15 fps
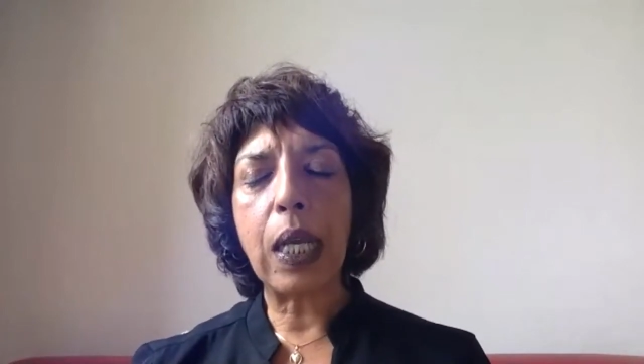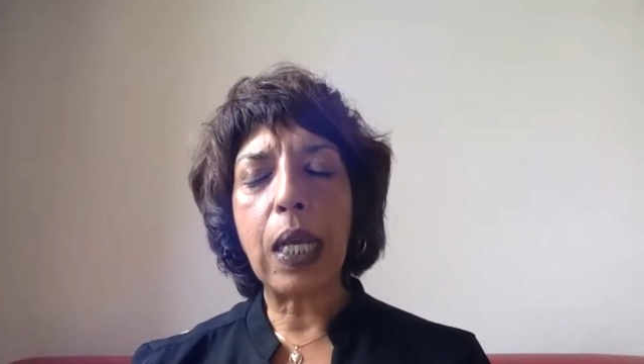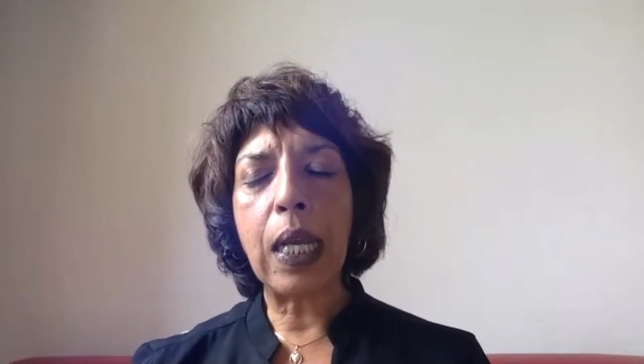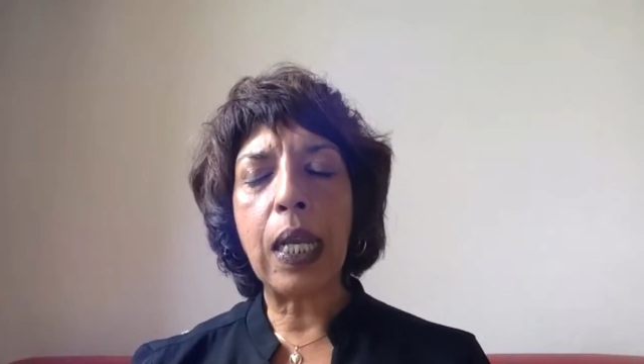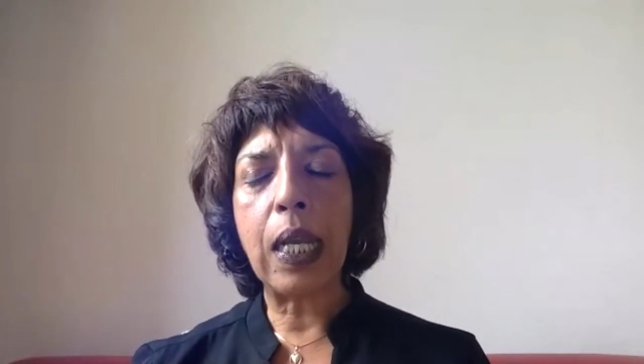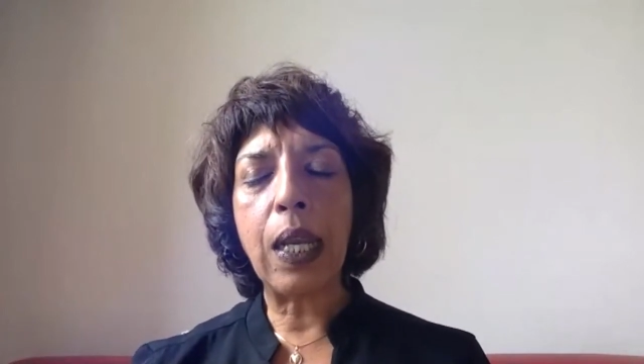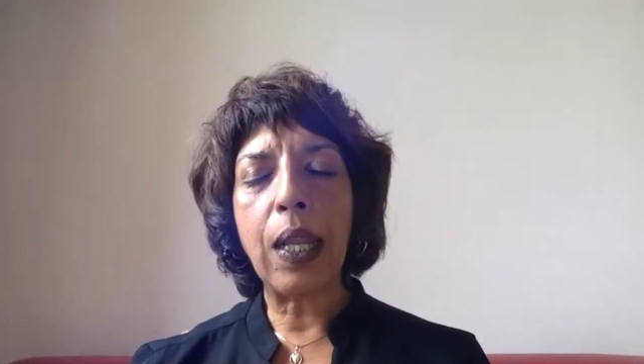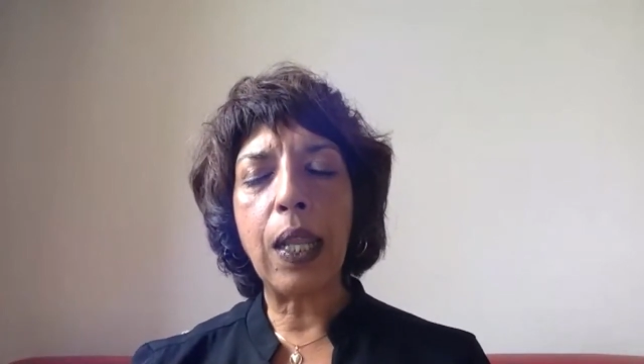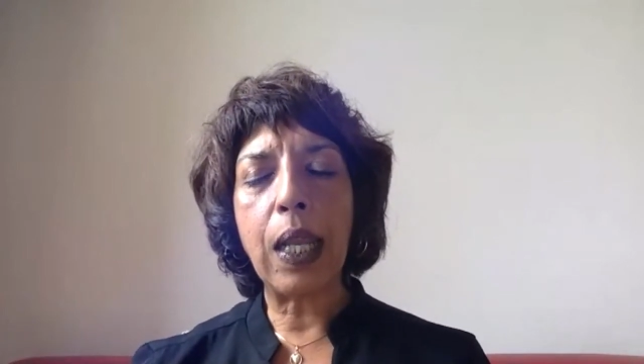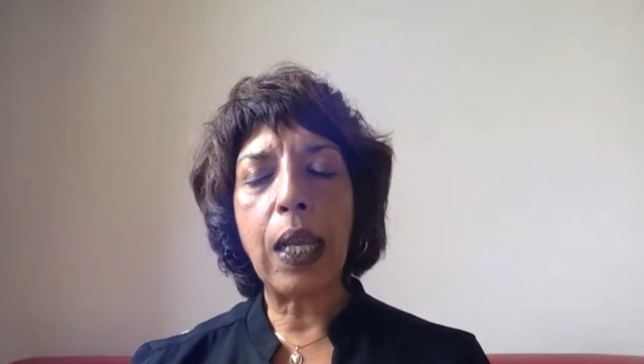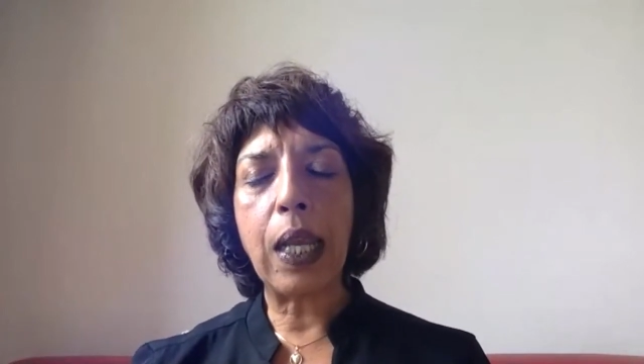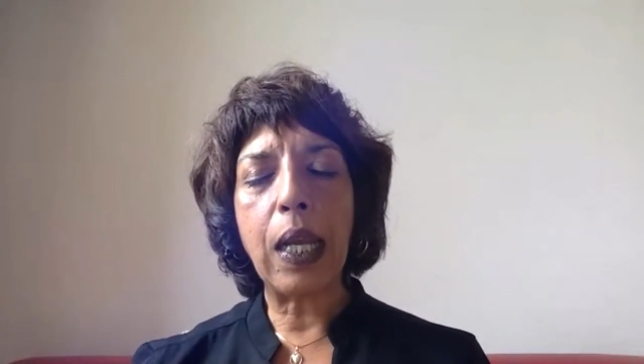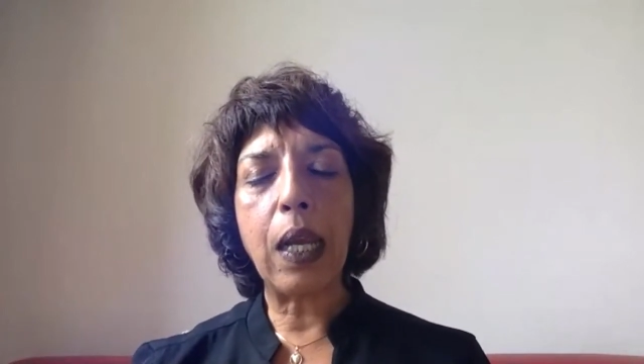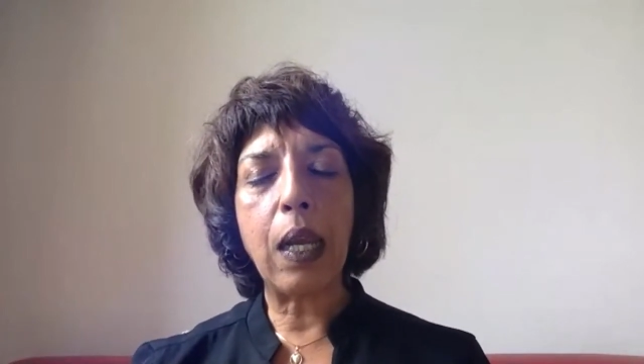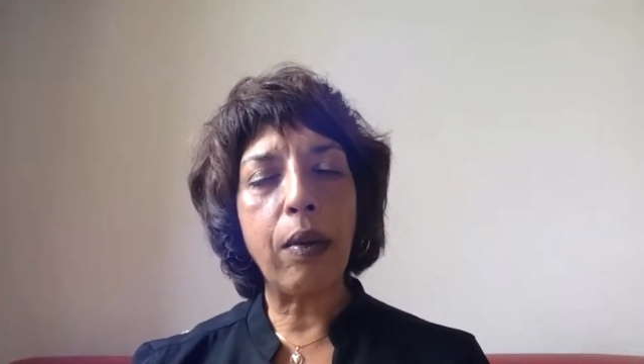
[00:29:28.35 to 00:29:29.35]
in
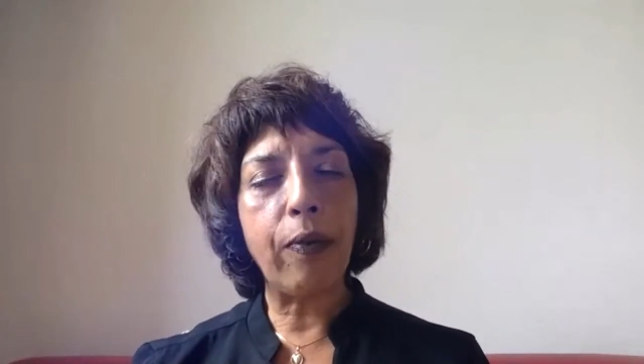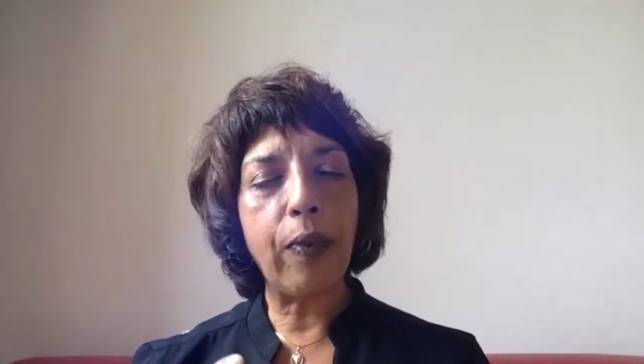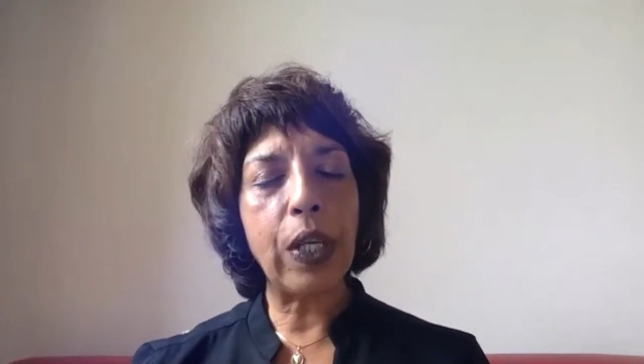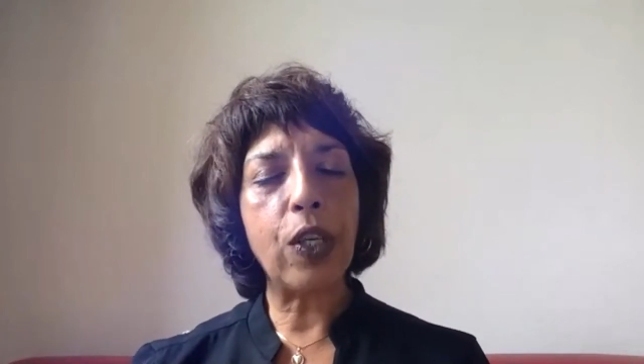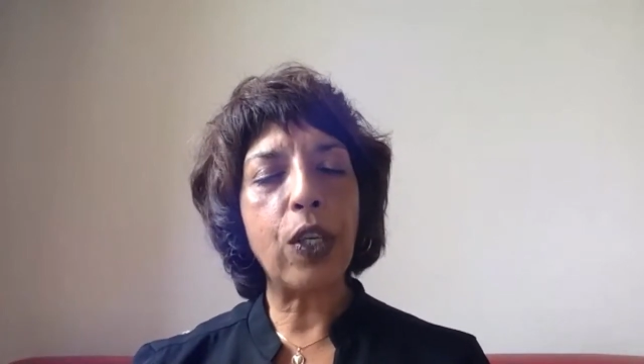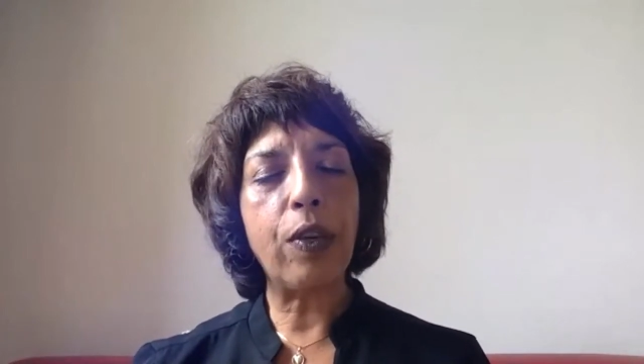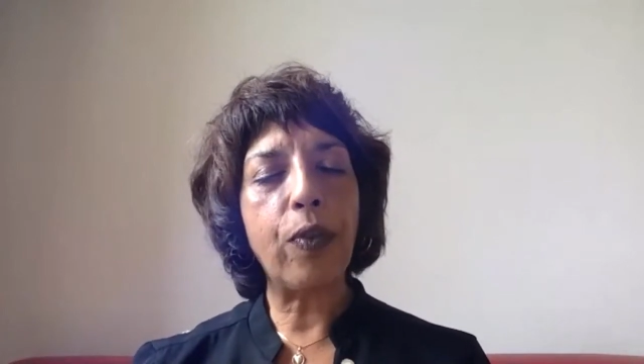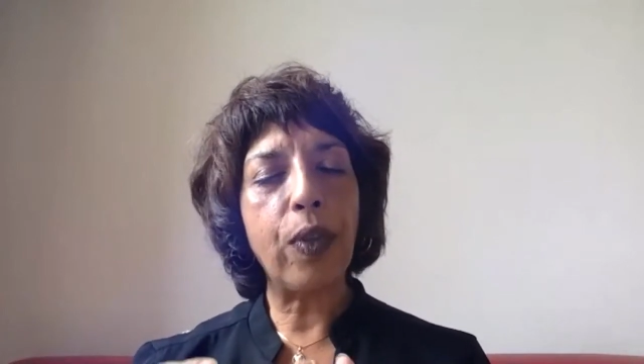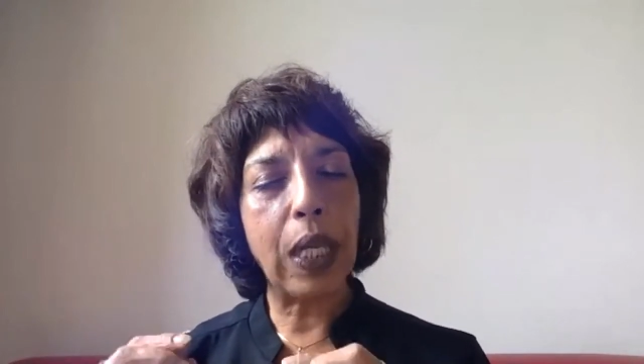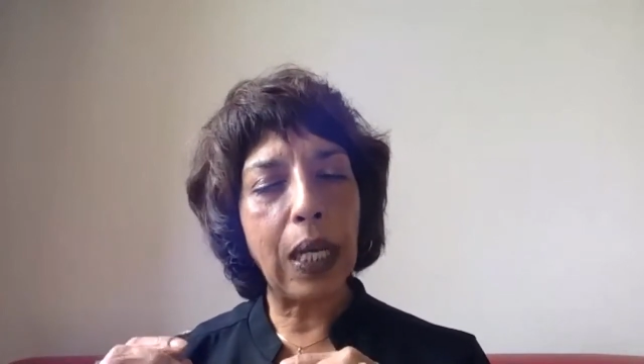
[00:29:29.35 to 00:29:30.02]
the Convention for the